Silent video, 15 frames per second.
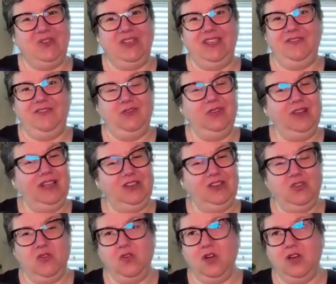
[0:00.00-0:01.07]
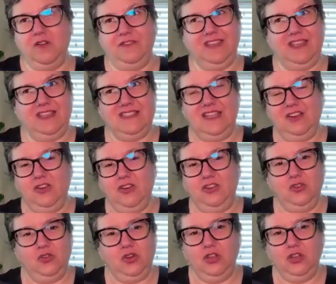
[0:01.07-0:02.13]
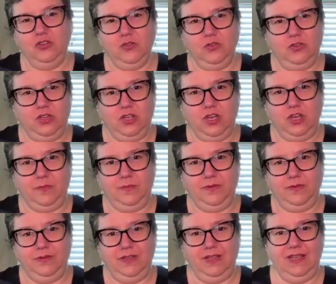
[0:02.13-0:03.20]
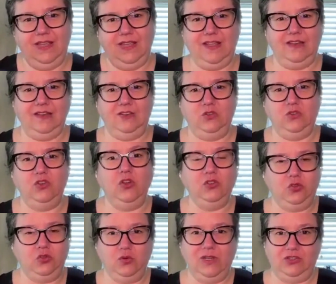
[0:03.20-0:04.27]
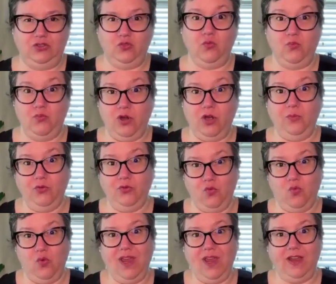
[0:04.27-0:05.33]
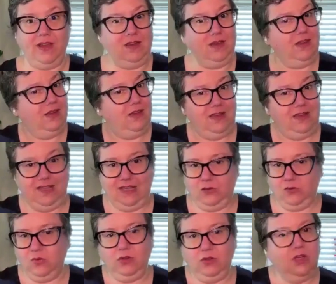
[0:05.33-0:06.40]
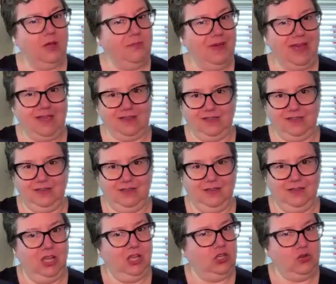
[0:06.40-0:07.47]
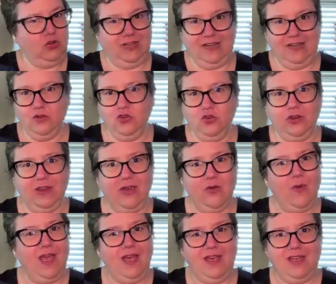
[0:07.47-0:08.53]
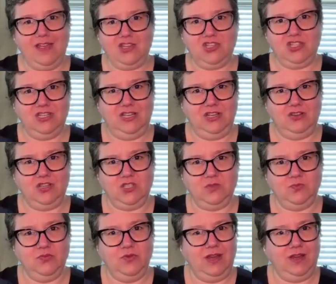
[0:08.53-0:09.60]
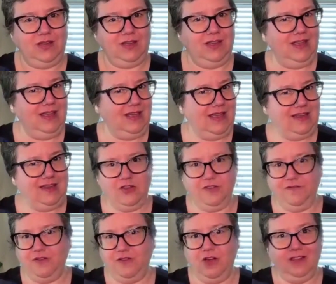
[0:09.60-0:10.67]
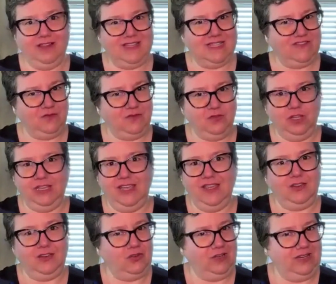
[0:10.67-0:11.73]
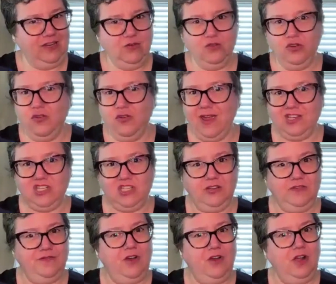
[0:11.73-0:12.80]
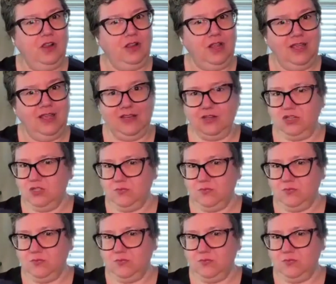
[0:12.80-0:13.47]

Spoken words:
So if you let go of things that are on your countertop and you don't do it the proper way, it will come back. You clear your garage in the spring. In the fall, it's full again. You clear your garage in the fall.